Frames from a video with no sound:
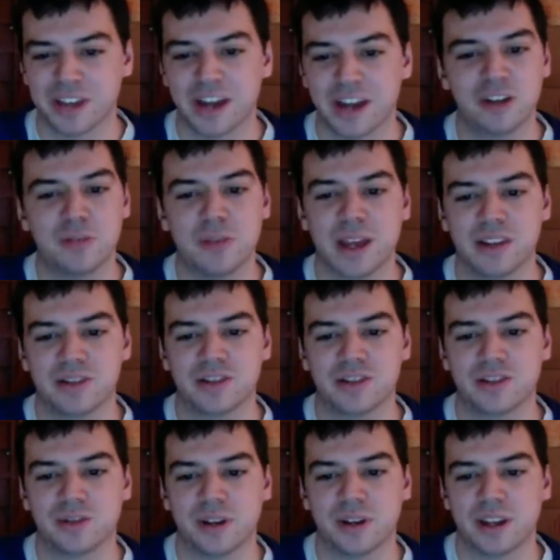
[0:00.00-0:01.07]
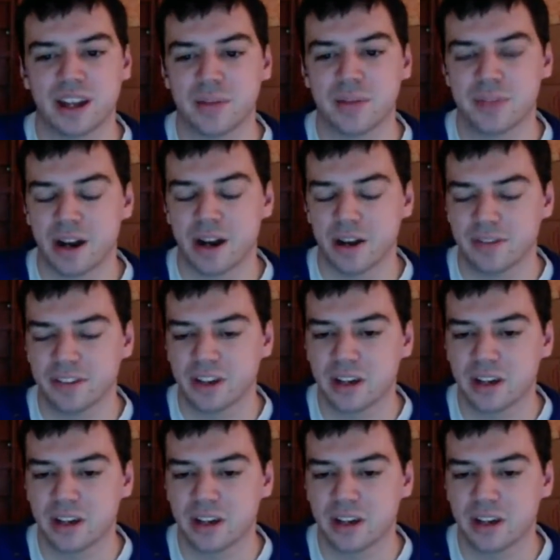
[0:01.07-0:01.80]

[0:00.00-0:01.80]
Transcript: How do you manage to get up that often?